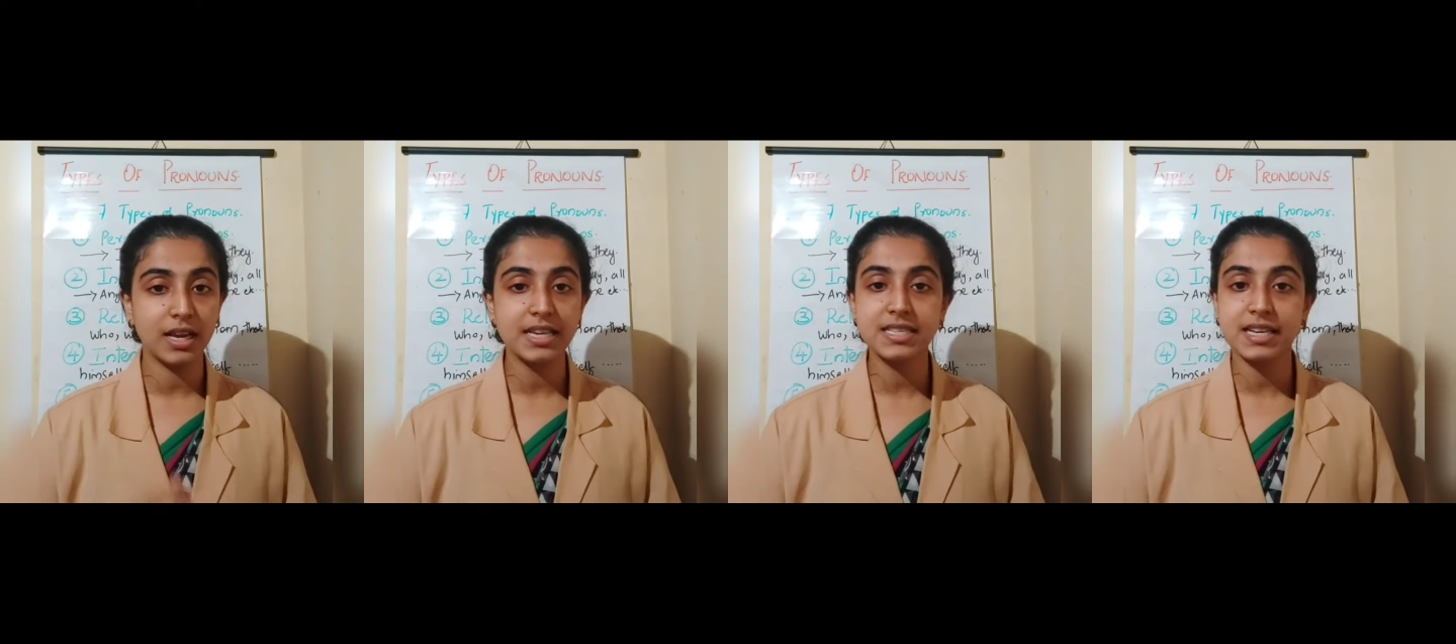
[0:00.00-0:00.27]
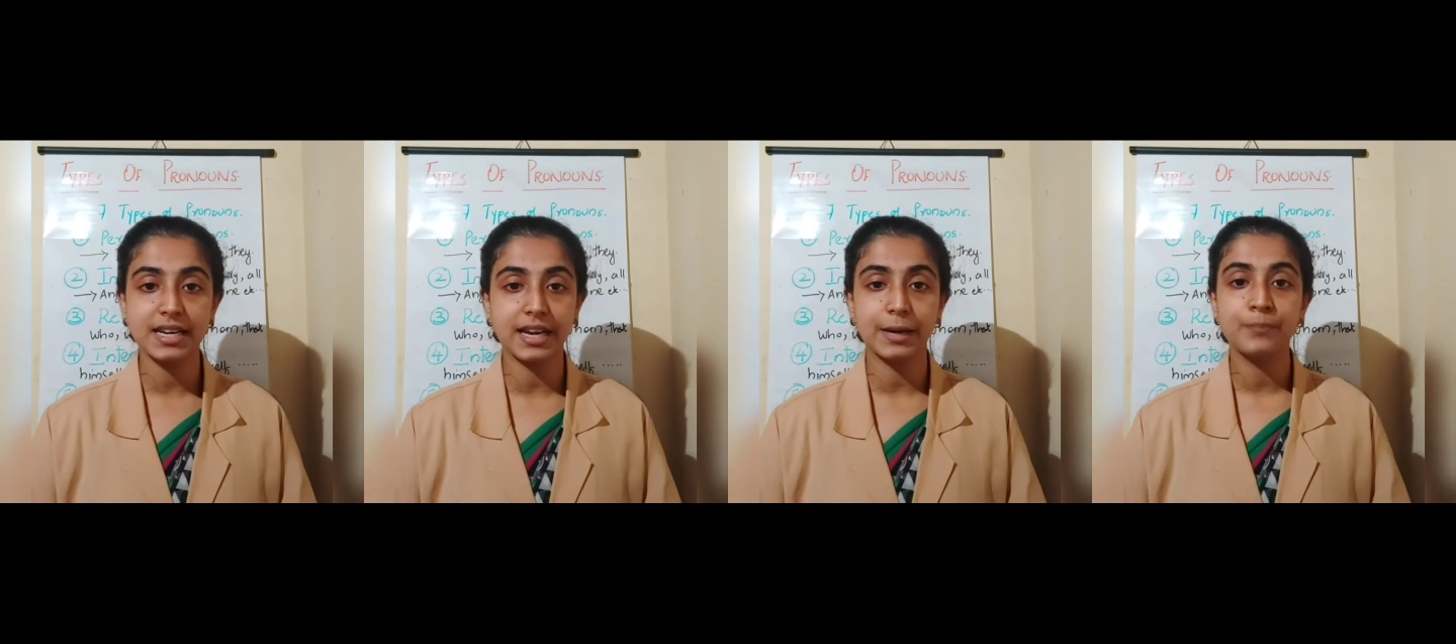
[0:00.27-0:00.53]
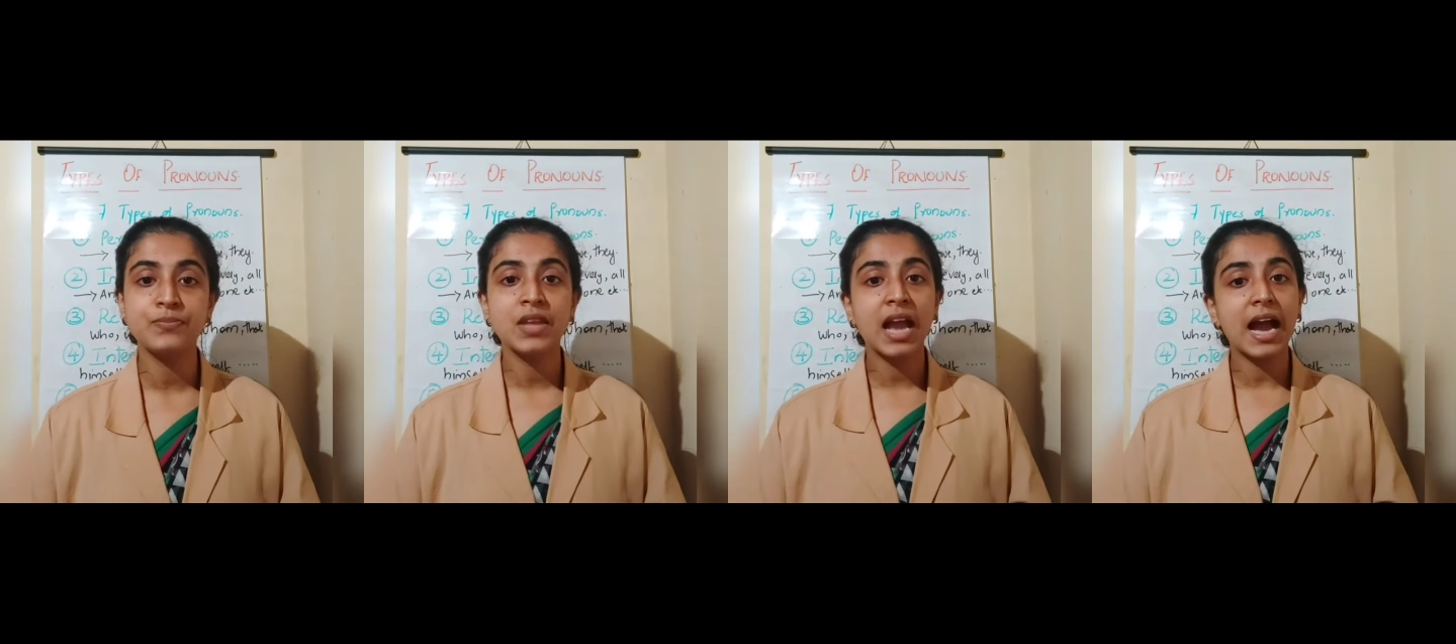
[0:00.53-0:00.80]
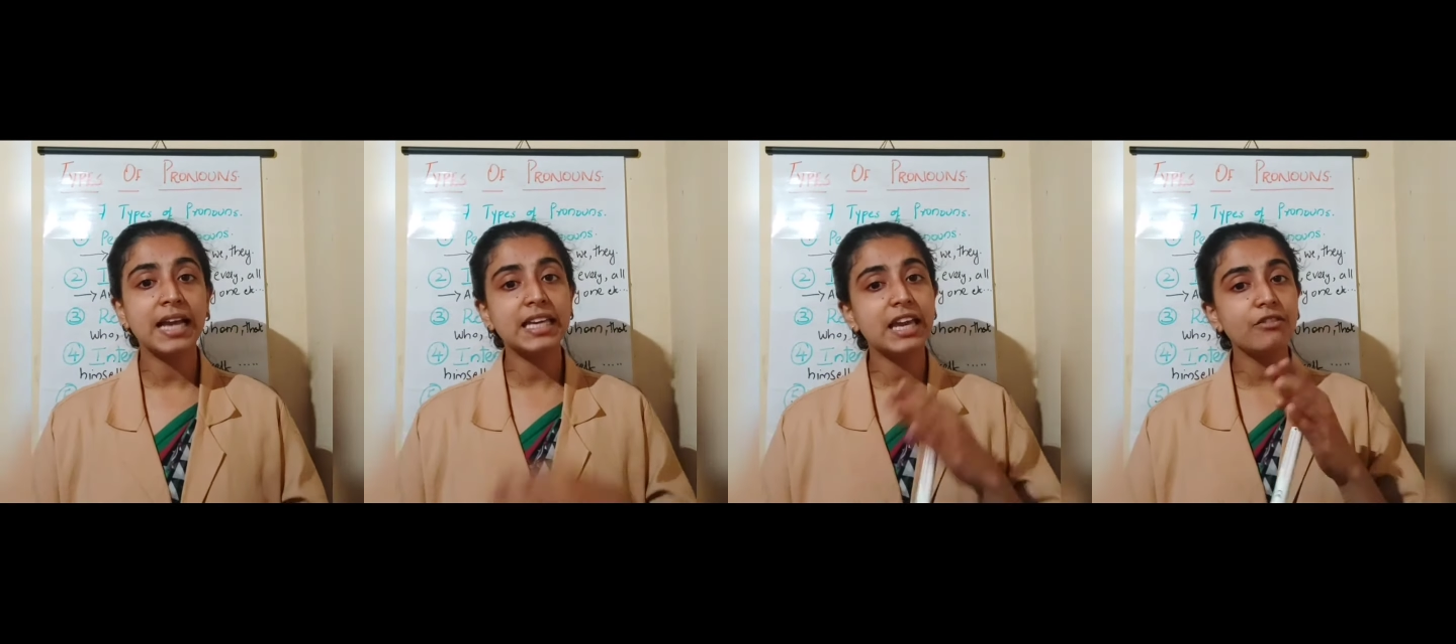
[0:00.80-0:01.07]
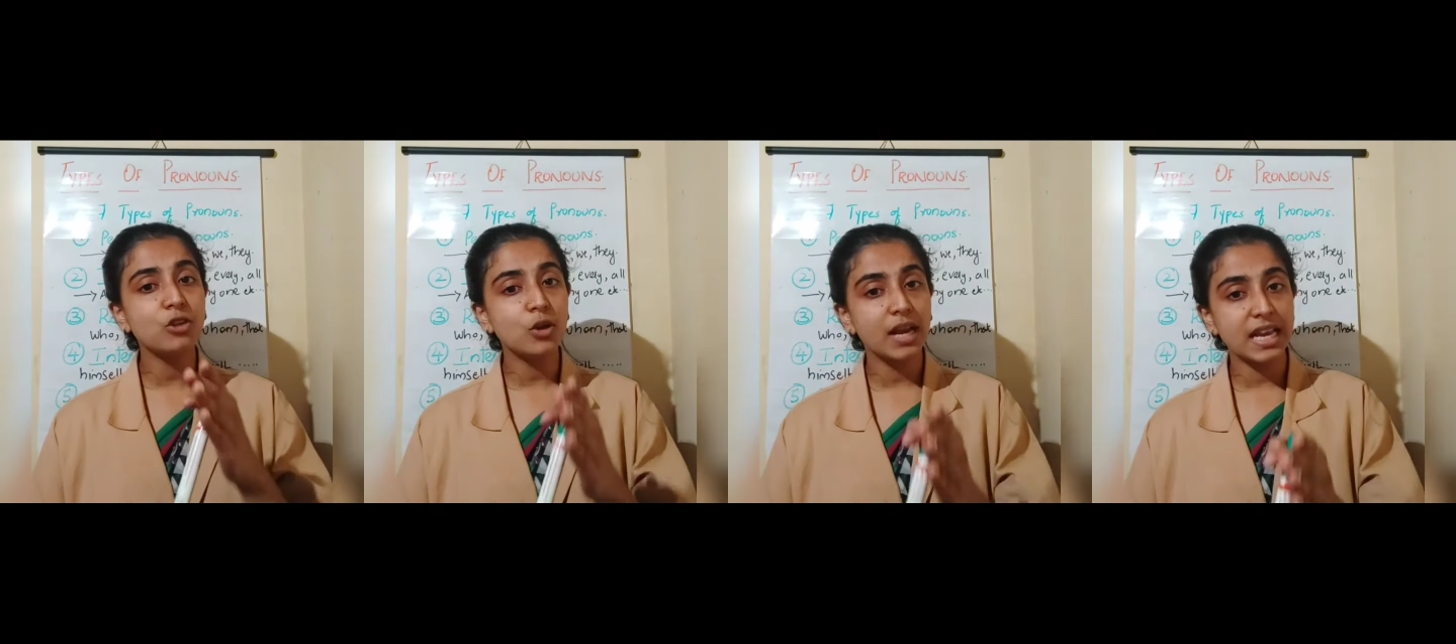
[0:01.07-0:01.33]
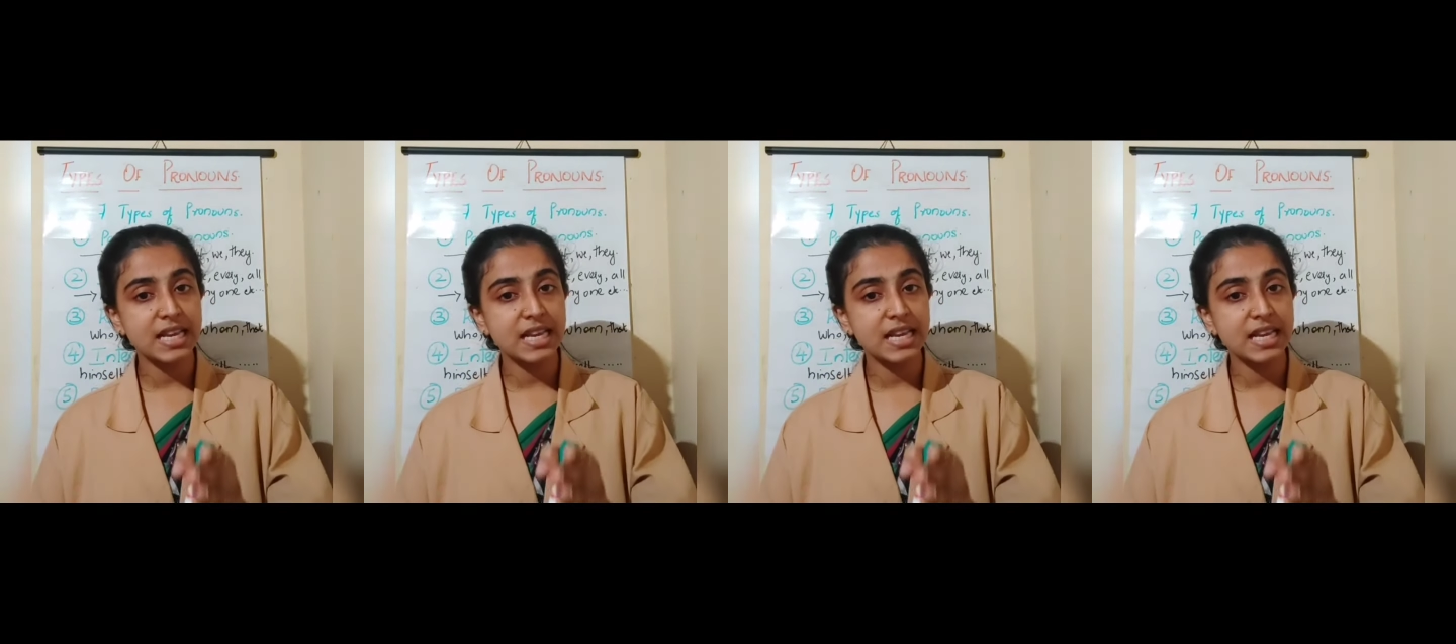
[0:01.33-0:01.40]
isn't it? I give you an